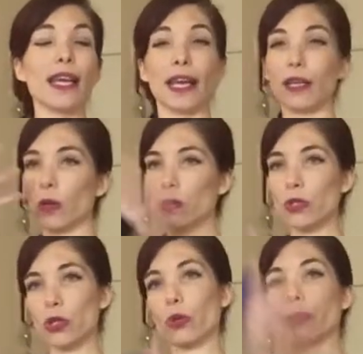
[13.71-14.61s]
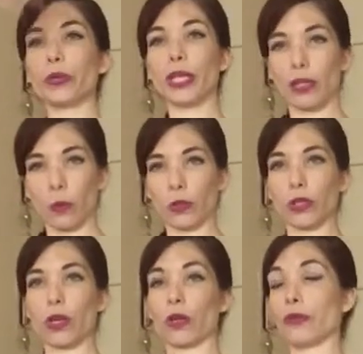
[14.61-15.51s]
and also we're going to
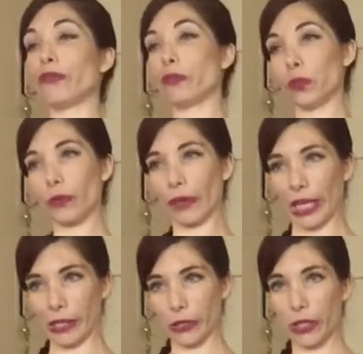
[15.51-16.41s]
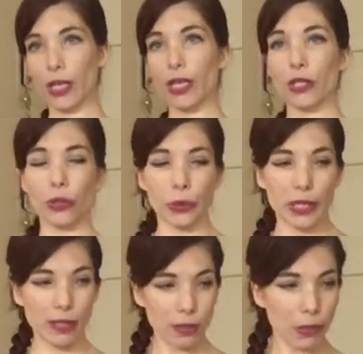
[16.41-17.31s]
work on full range. So it
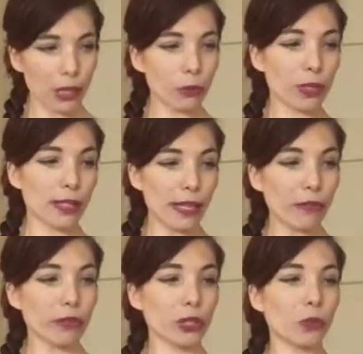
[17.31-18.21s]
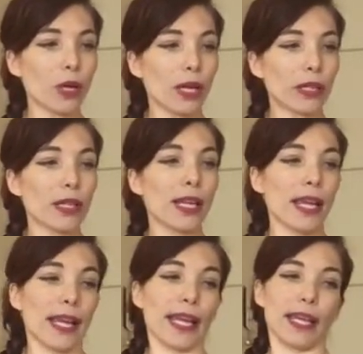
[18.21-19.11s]
doesn't matter what level you are,
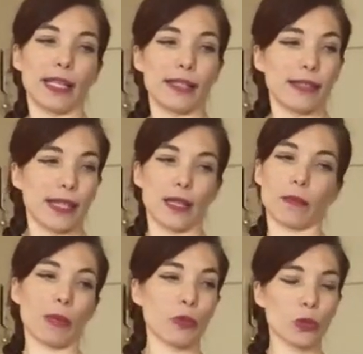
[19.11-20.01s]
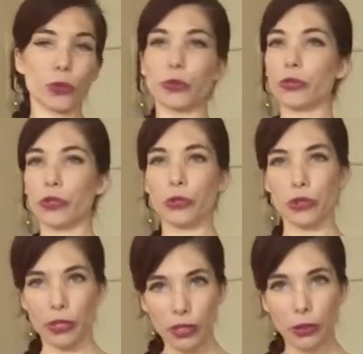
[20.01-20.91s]
and I'm sure
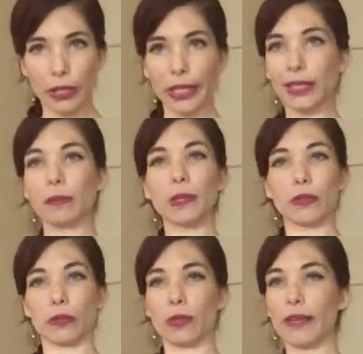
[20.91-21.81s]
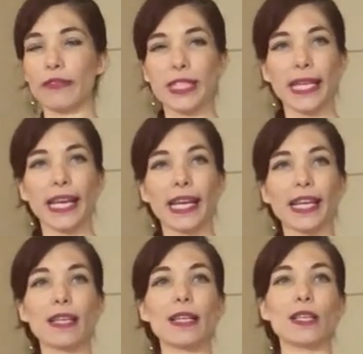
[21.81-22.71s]
you are here because you love
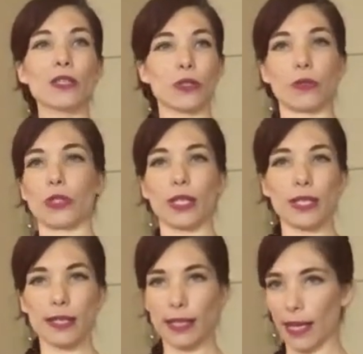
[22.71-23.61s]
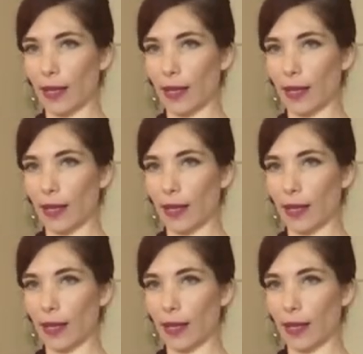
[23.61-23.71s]
singing, so just